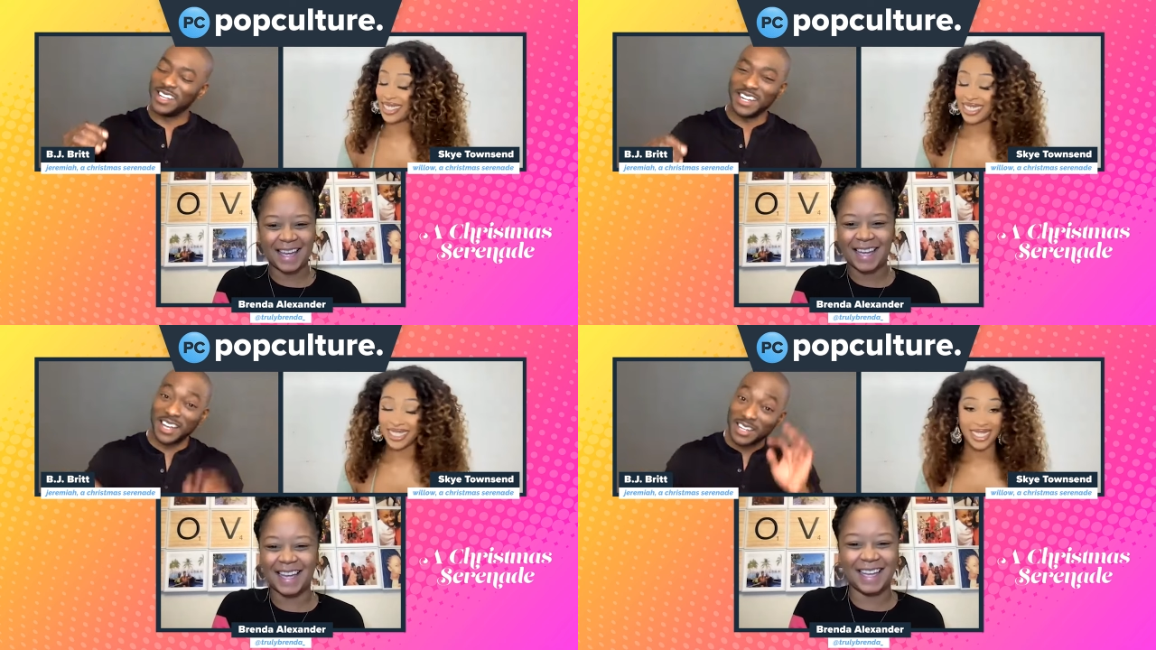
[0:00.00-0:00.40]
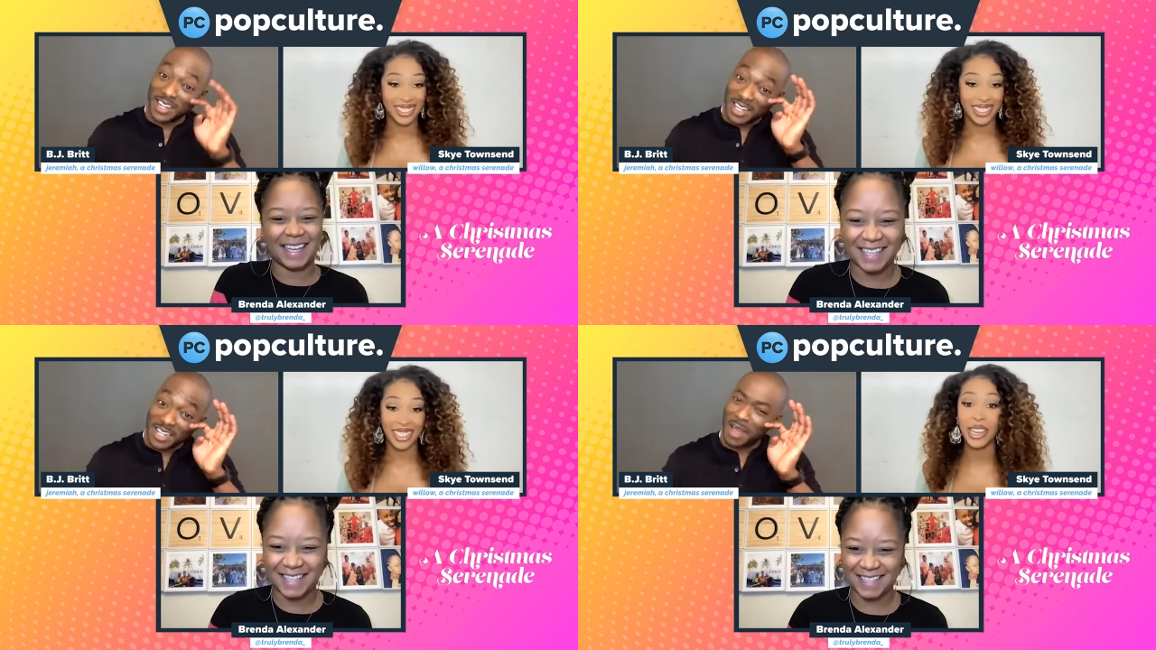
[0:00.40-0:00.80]
Speaker 1: no,
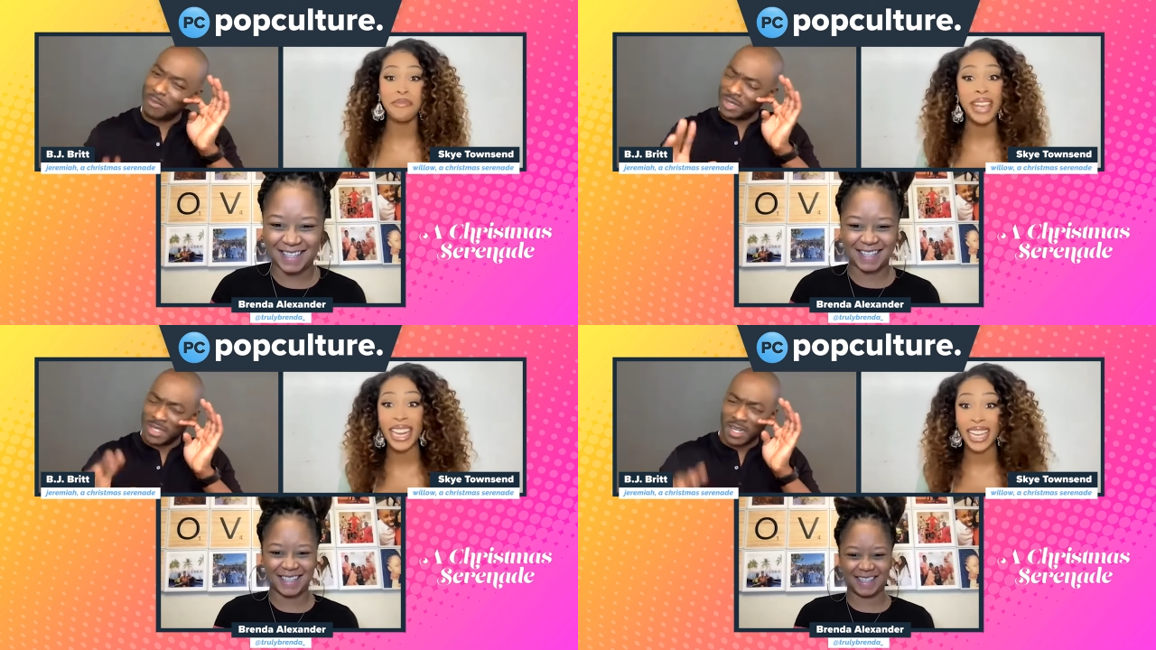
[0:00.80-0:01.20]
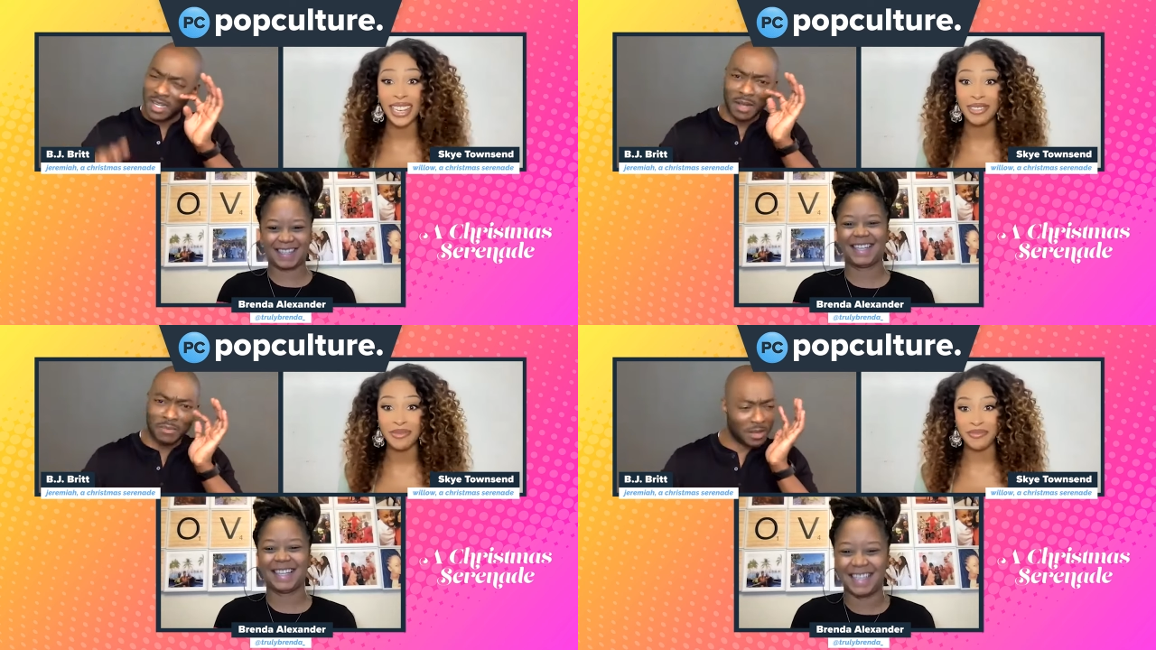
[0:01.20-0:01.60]
no, no, no.
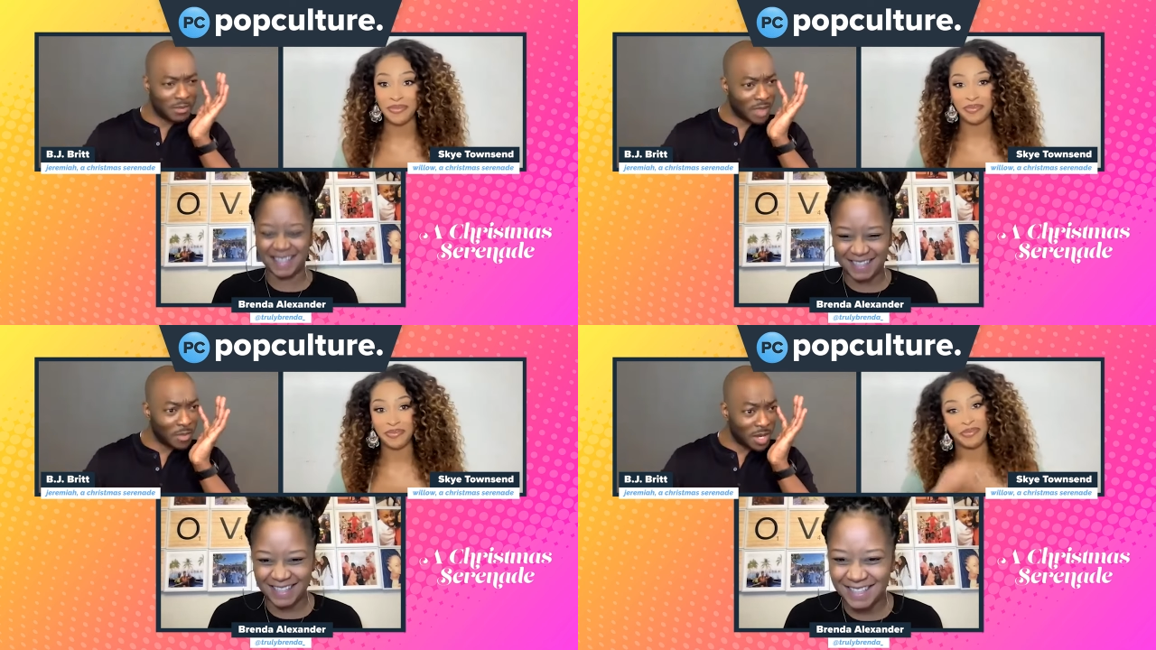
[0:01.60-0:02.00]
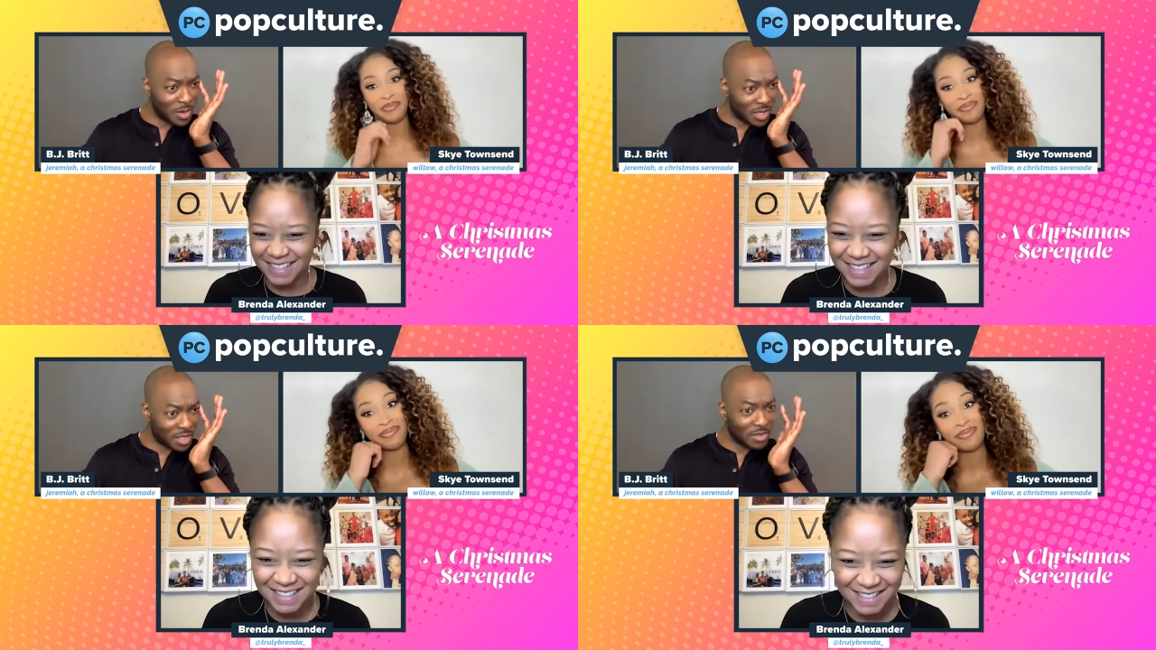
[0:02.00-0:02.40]
I'm here
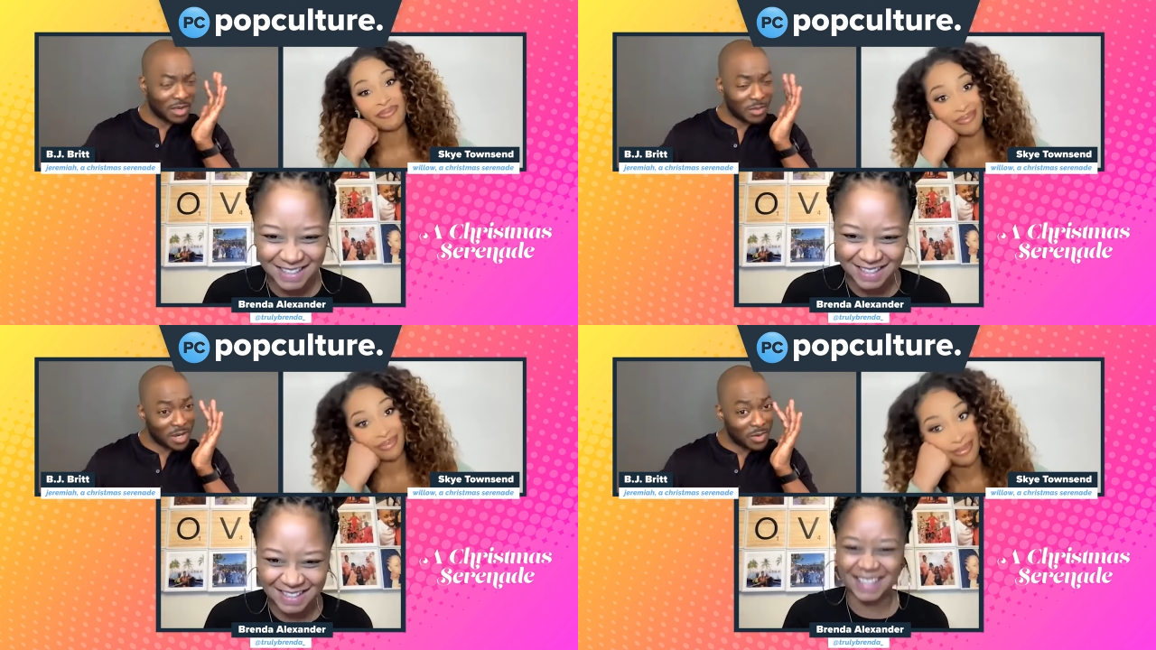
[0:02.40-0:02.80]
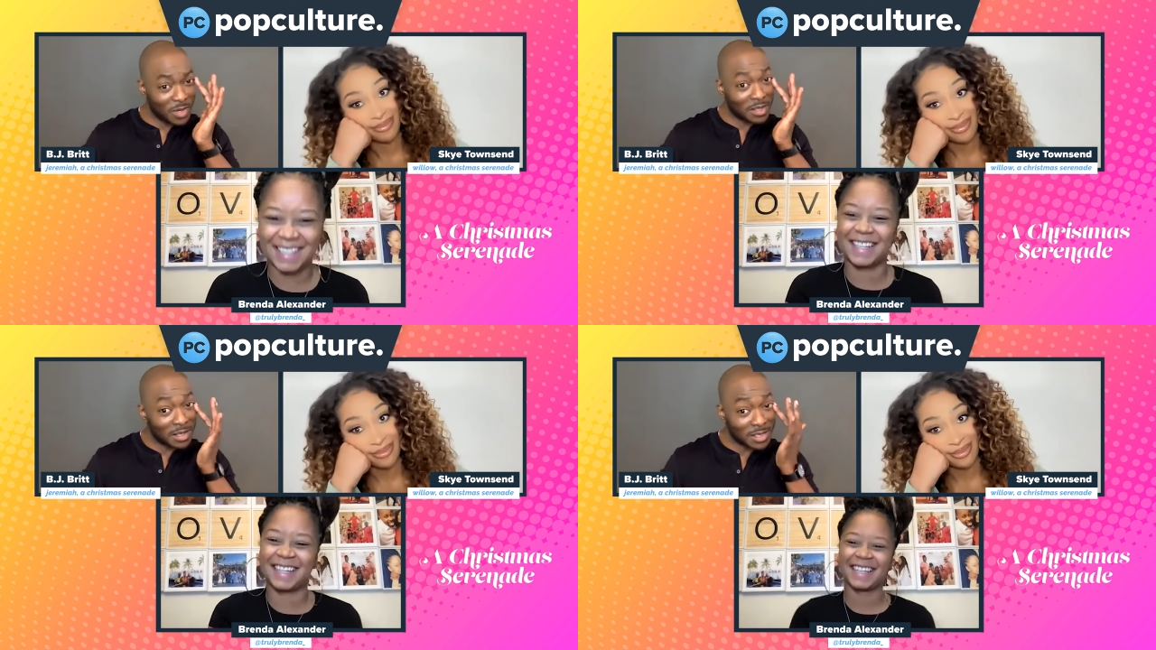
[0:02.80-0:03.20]
with you. I'm here with
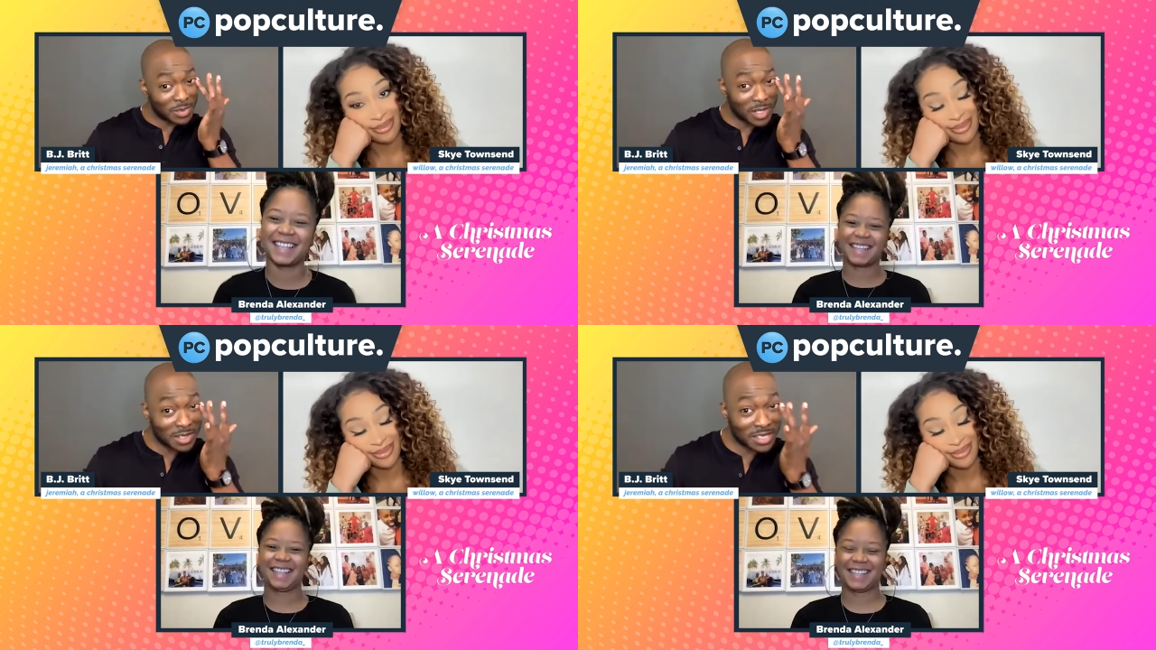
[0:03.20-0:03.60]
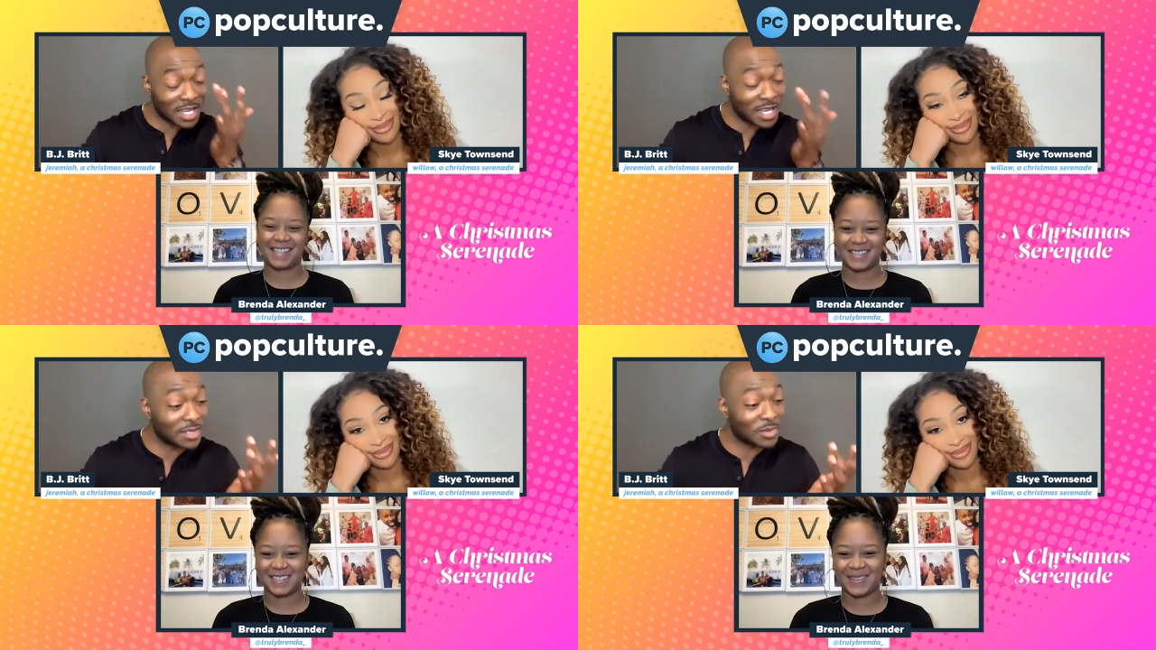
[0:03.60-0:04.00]
you. It's one of those
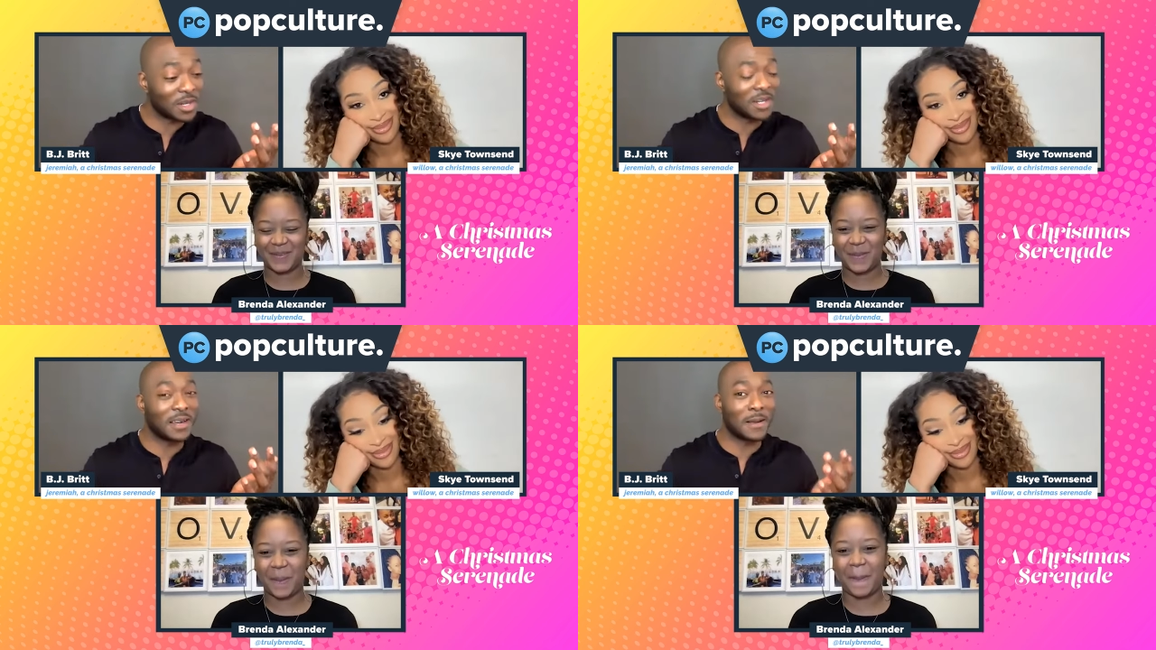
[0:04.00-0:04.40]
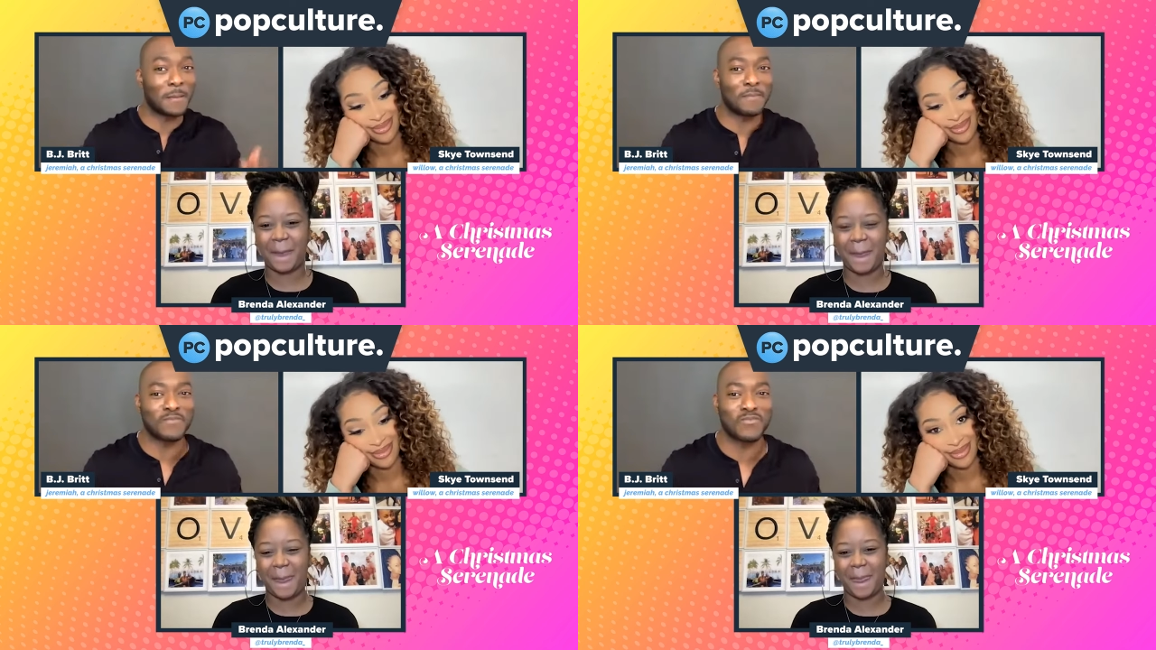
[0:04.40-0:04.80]
times where, um,